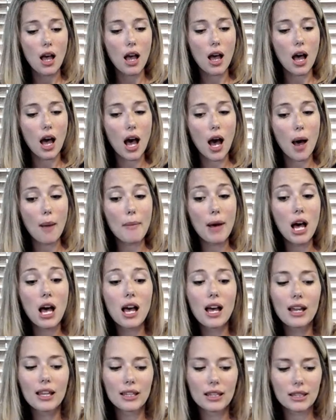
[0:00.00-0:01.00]

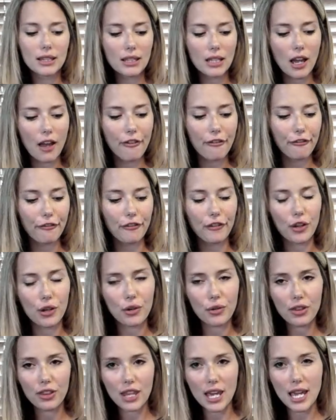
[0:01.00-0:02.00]
A
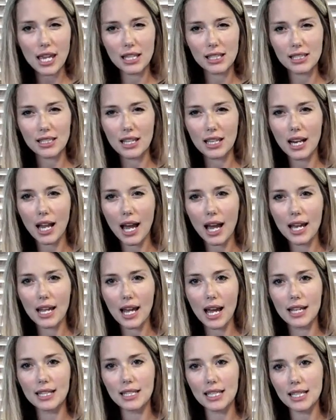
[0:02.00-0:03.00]
few things that
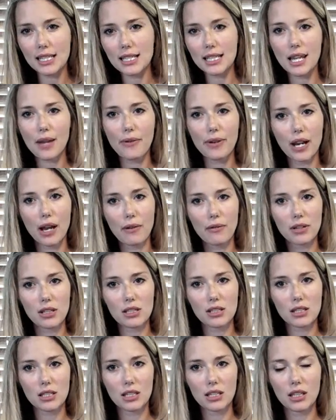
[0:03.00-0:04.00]
I did see when I
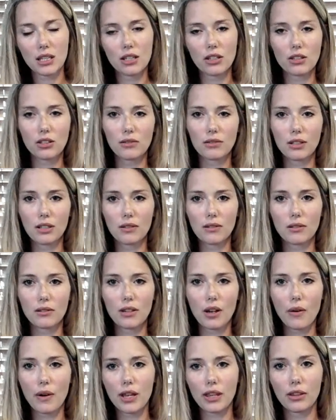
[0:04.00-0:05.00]
was
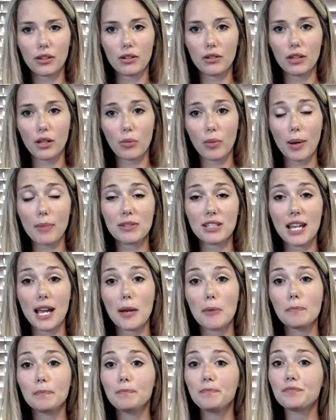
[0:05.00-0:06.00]
going through their
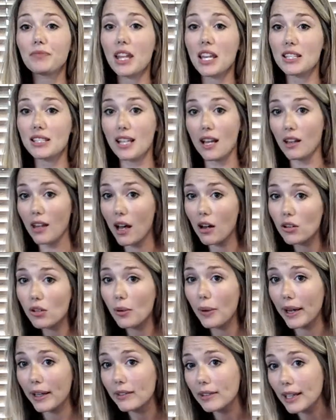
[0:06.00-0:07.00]
website, they sell out
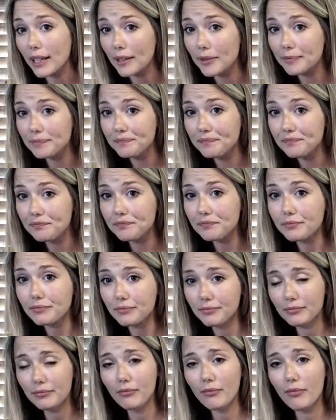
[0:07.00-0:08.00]
quickly.
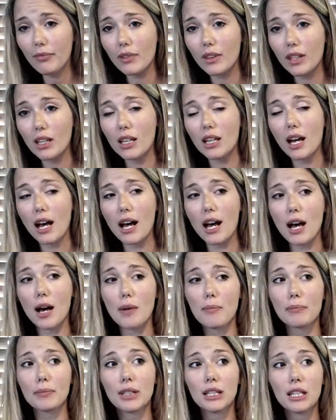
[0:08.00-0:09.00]

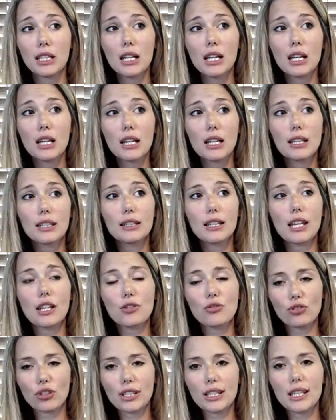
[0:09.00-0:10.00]
They
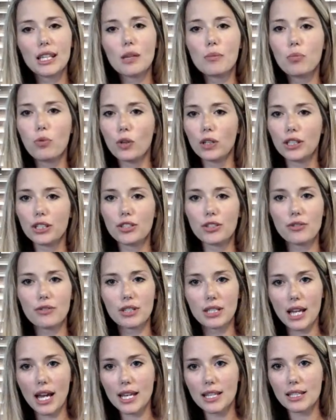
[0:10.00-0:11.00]
usually keep one or two
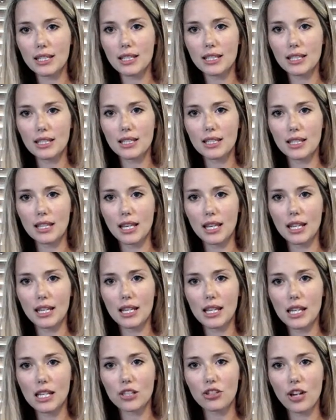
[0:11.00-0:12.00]
sizes in
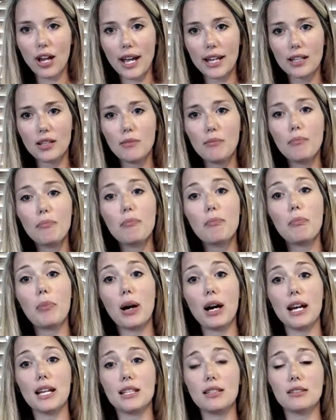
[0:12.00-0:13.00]
each item,
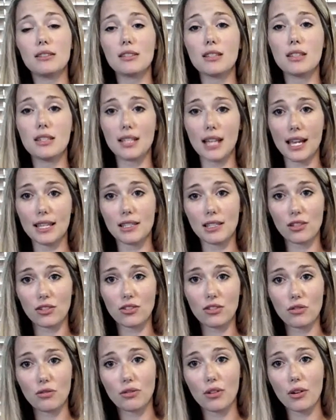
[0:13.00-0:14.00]
but sizes
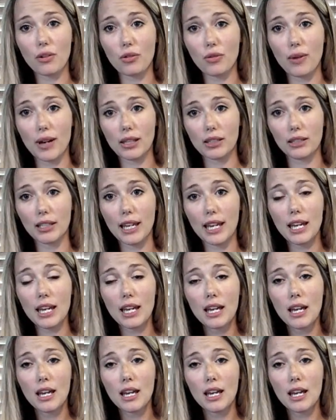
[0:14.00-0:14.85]
do go quickly,